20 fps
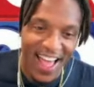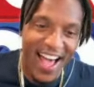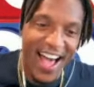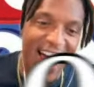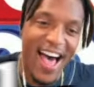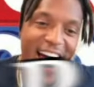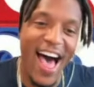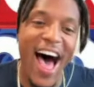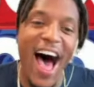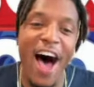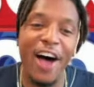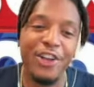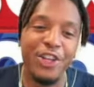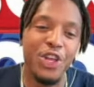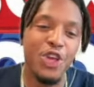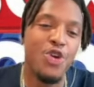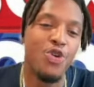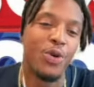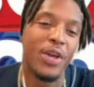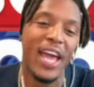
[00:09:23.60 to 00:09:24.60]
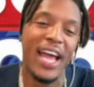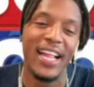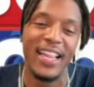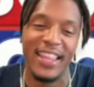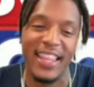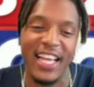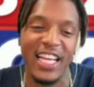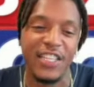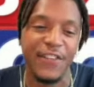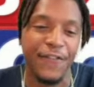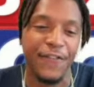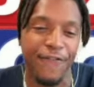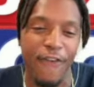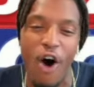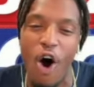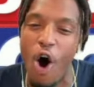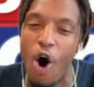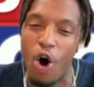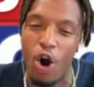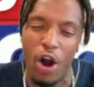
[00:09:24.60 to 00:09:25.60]
How do you get this
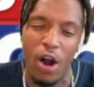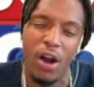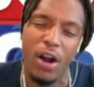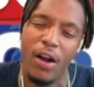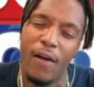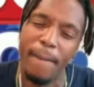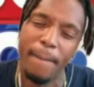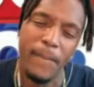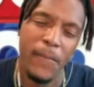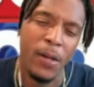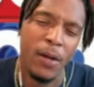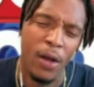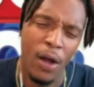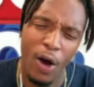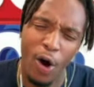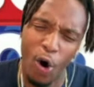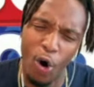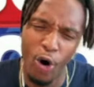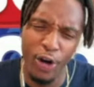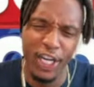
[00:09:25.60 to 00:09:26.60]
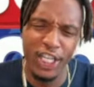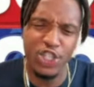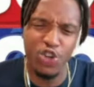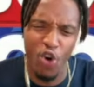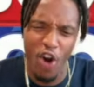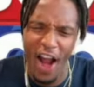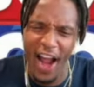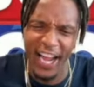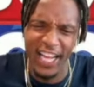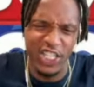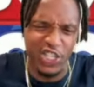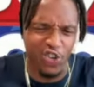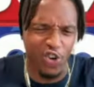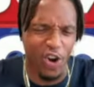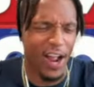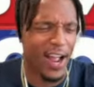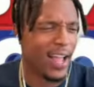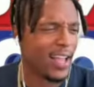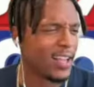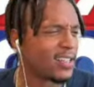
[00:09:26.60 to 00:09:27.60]
far on the train
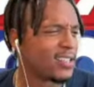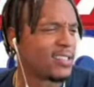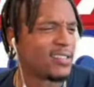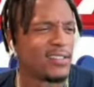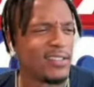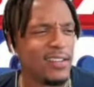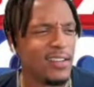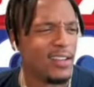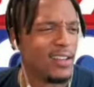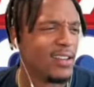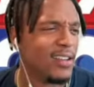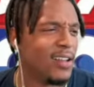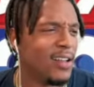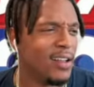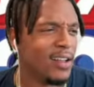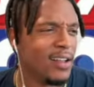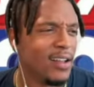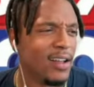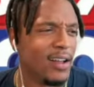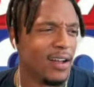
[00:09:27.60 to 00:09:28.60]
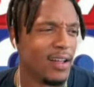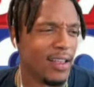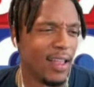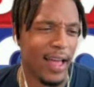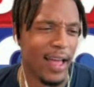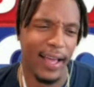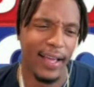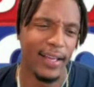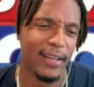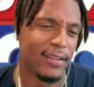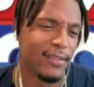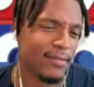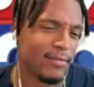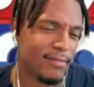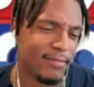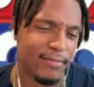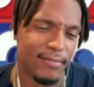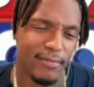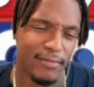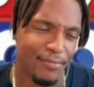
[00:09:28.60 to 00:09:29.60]
tracks? Like,
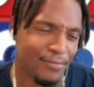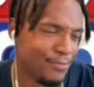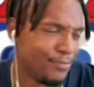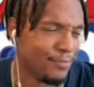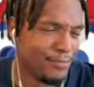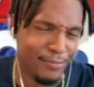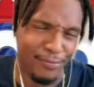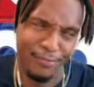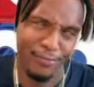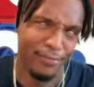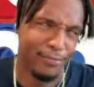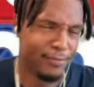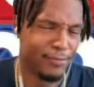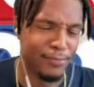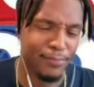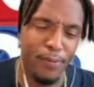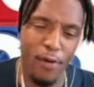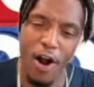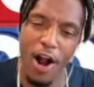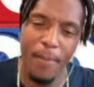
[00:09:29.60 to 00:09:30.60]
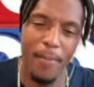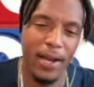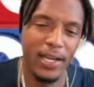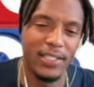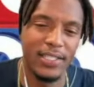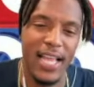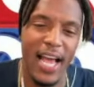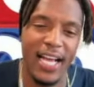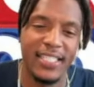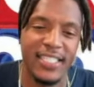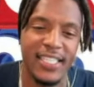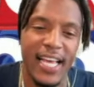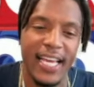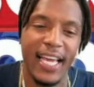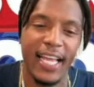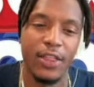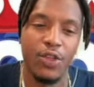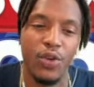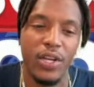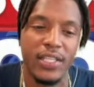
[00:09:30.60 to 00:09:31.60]
part about this Lexus, I
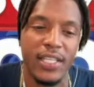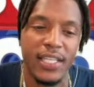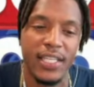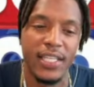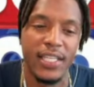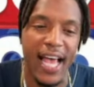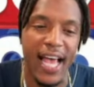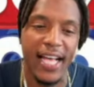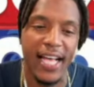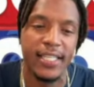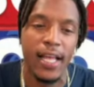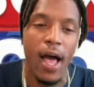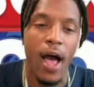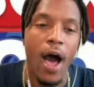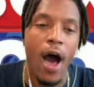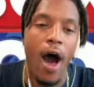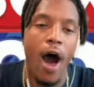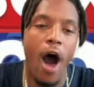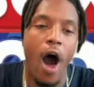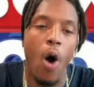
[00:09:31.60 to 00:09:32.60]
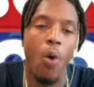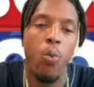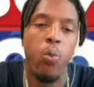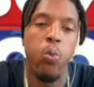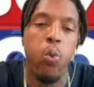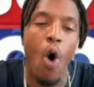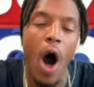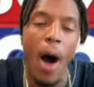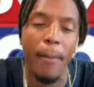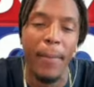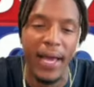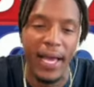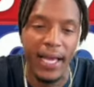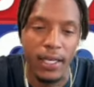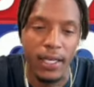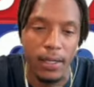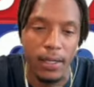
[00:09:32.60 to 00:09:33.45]
get through this, it says a woman